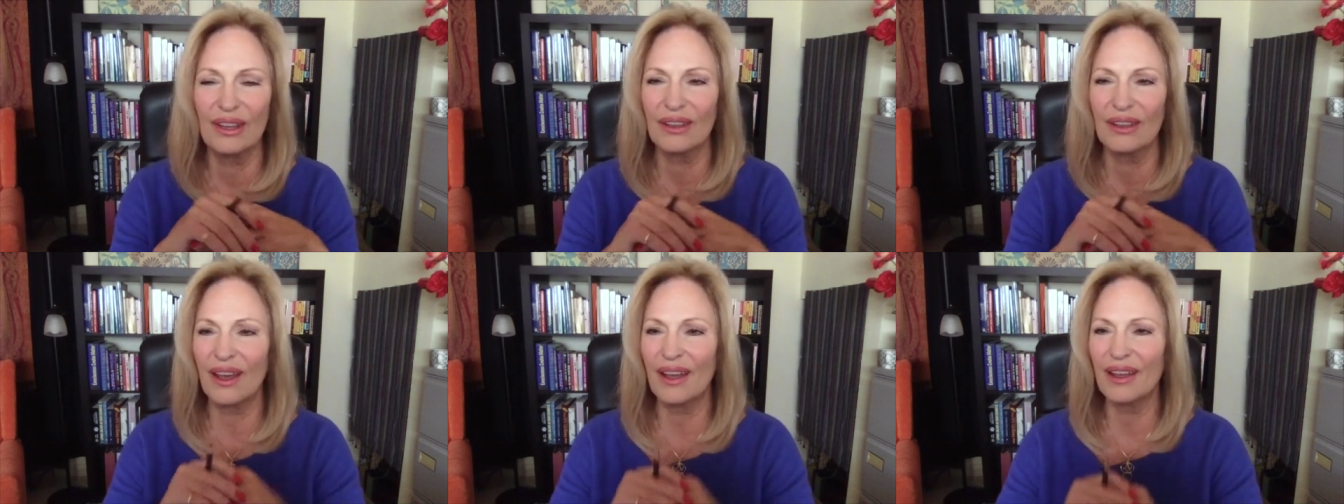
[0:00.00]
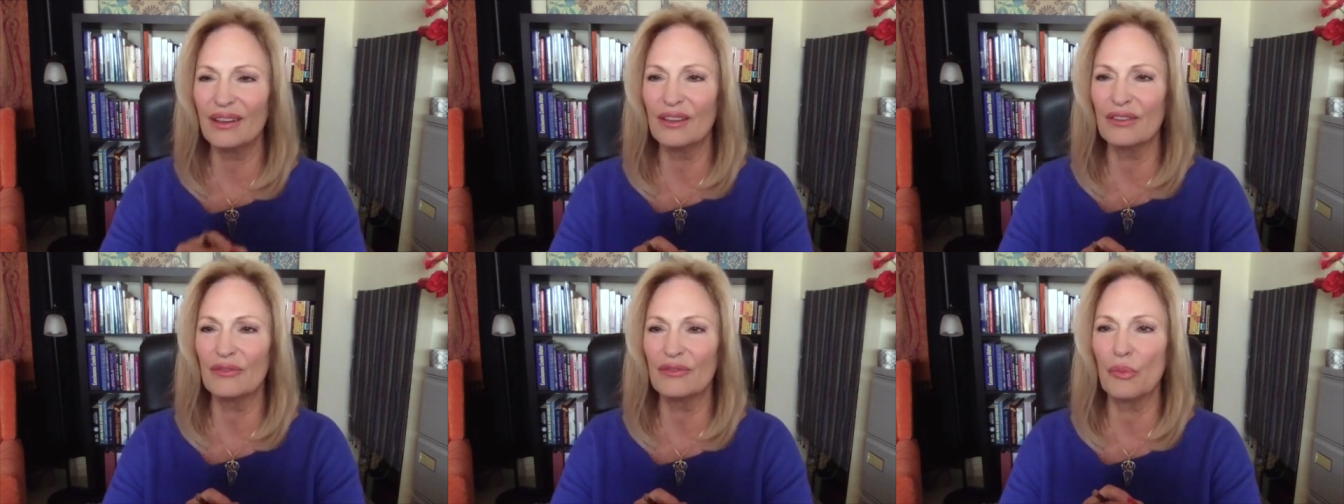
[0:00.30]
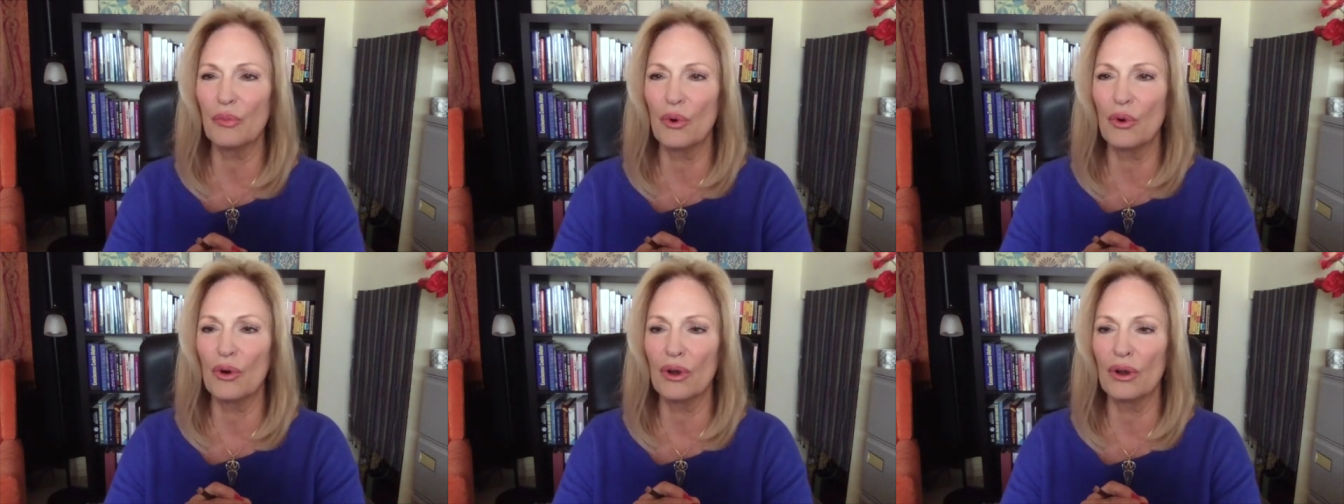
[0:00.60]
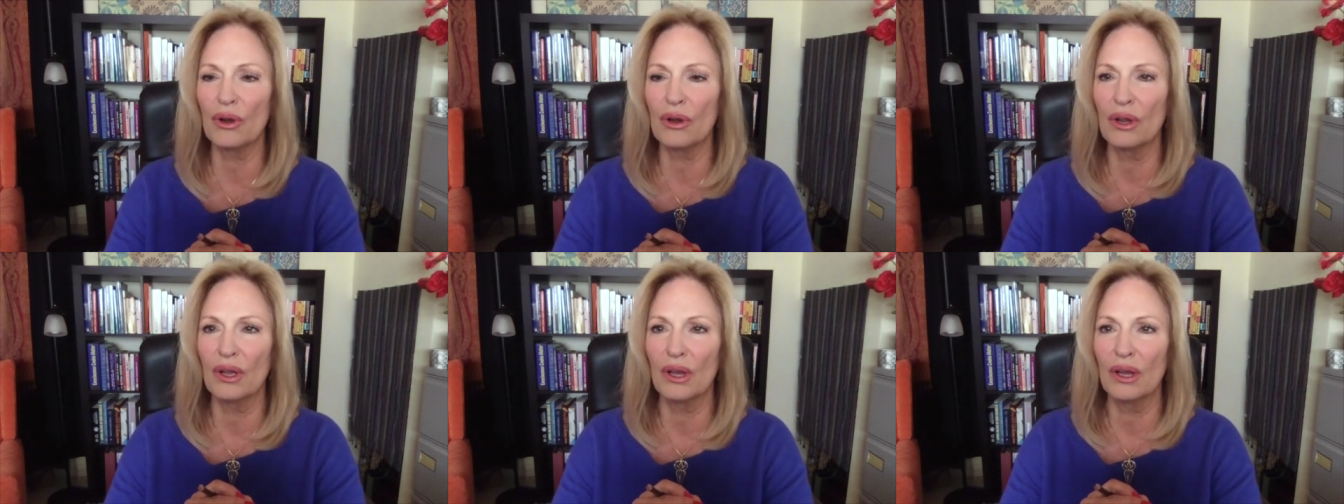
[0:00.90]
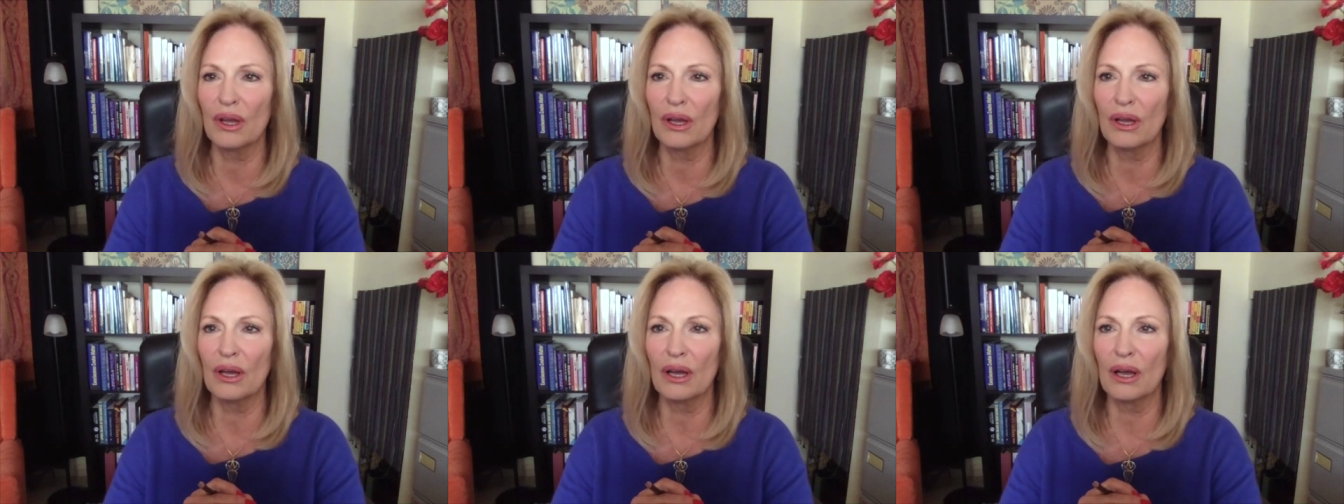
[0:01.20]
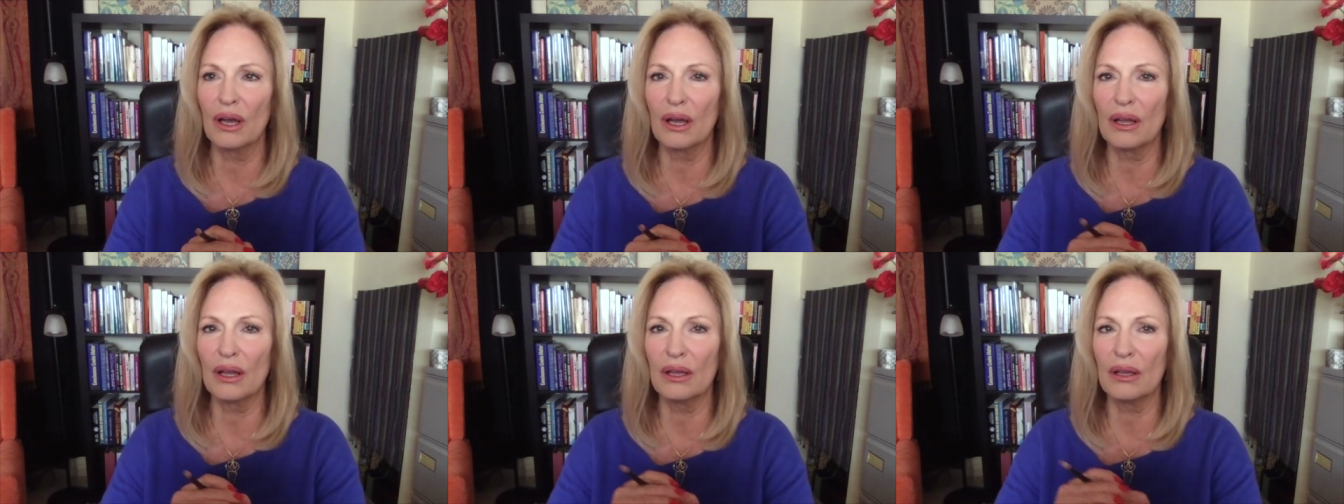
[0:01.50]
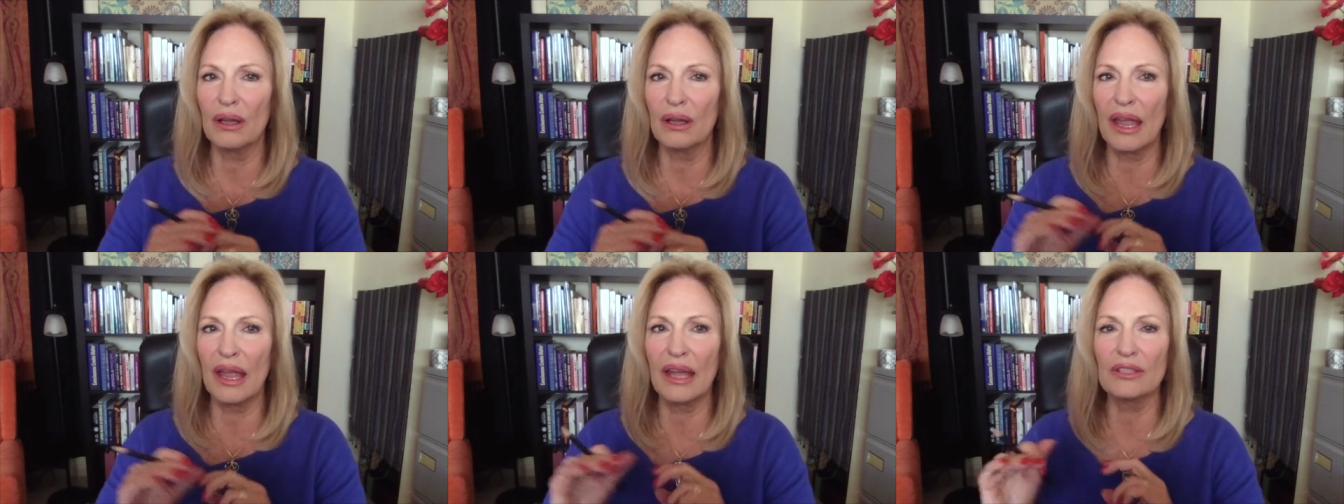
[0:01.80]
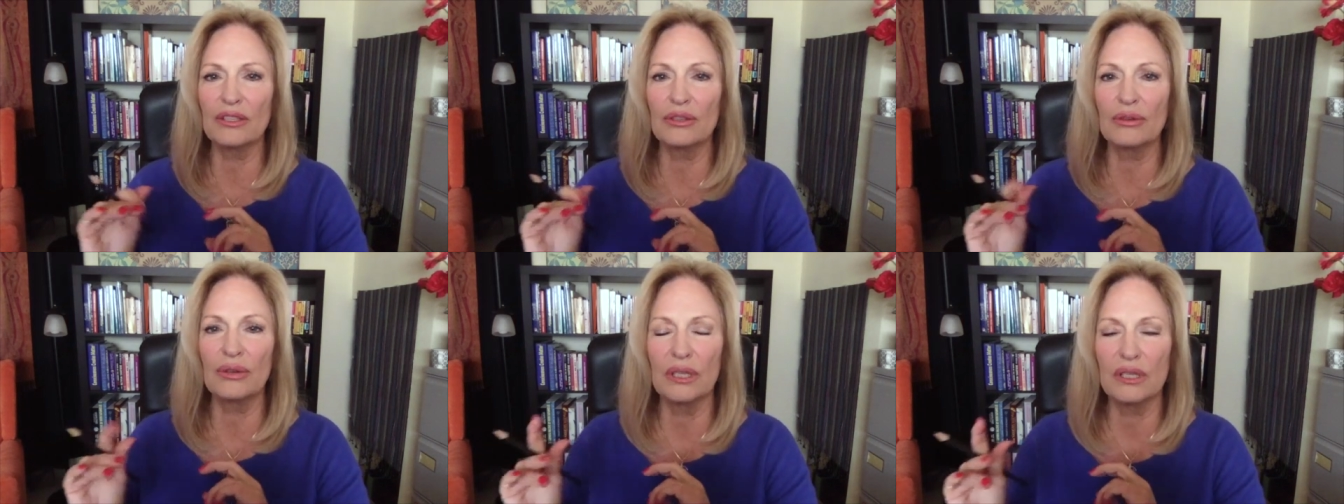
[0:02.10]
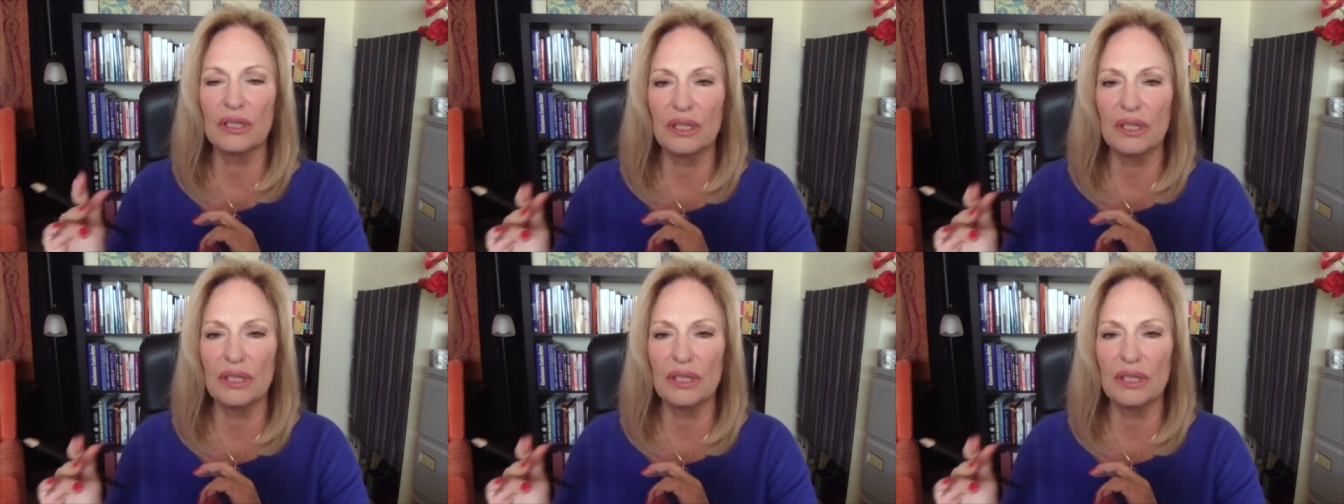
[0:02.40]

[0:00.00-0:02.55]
kind of more uh-huh. answering